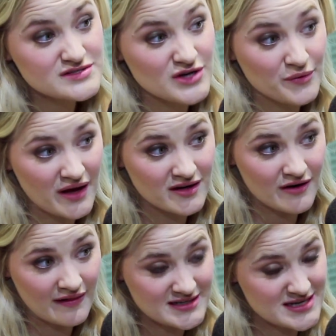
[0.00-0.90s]
So get
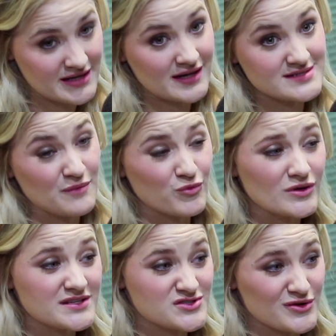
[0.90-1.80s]
your L.A. tickets. I'm
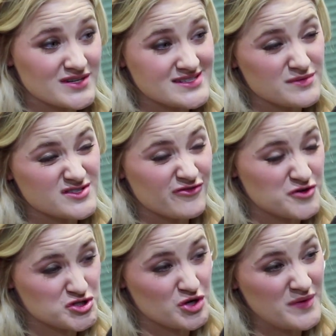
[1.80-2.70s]
really stoked because that was the
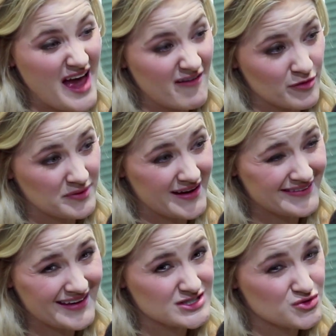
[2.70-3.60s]
first show we ever
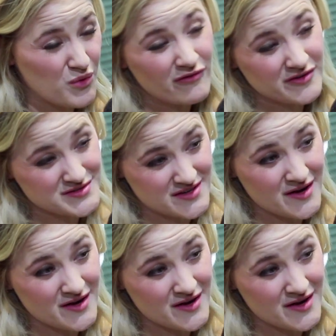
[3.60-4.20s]
played like 12 years ago.